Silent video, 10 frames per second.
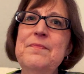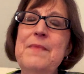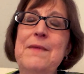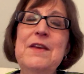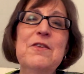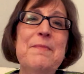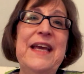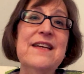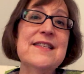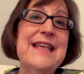maybe even
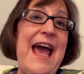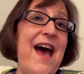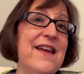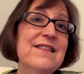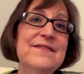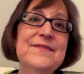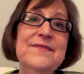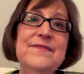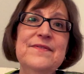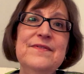make us sad.
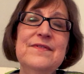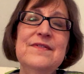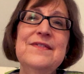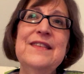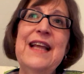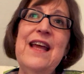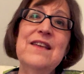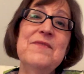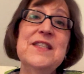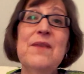
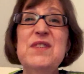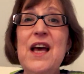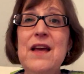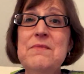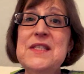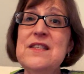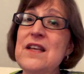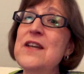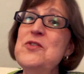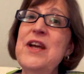And sometimes
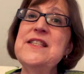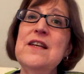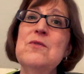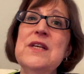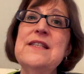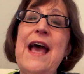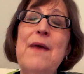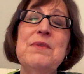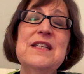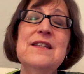addressing what
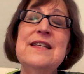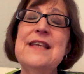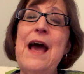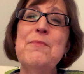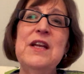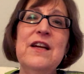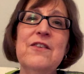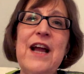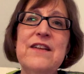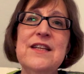happen is happening
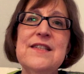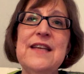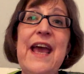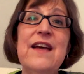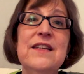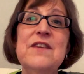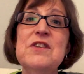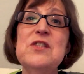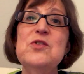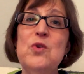around us can give
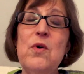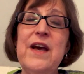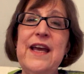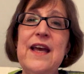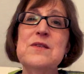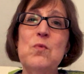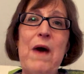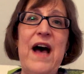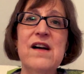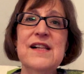us joy as
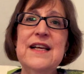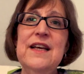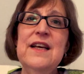well.